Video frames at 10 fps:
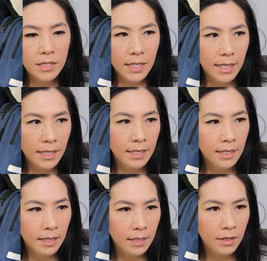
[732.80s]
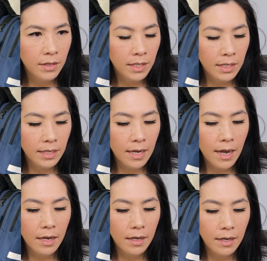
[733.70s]
take the
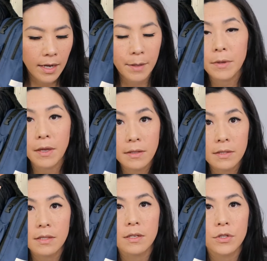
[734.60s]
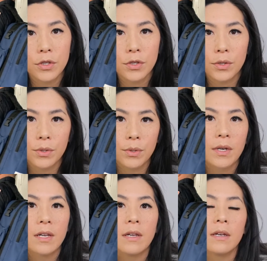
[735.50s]
ambulance to
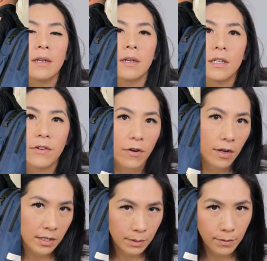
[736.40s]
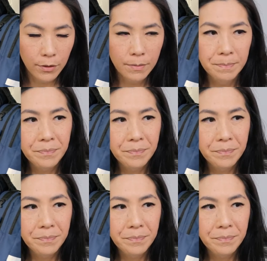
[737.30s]
a different hospital.